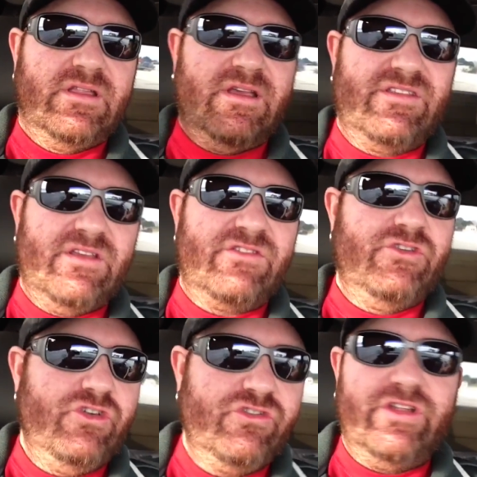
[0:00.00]
It's
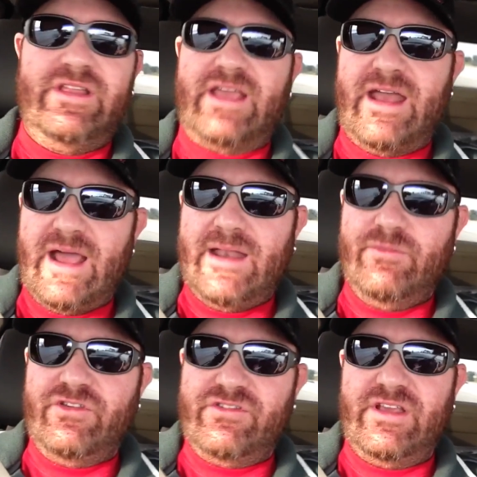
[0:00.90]
usually the kind of
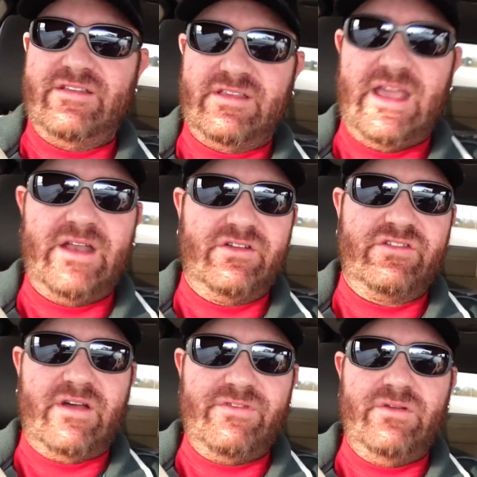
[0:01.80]
items you see us get are
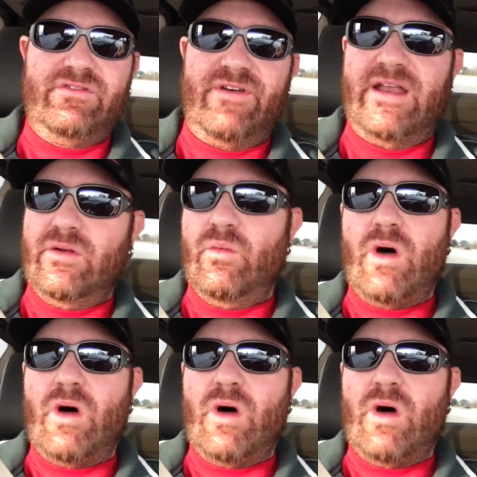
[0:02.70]
stuff you'd find in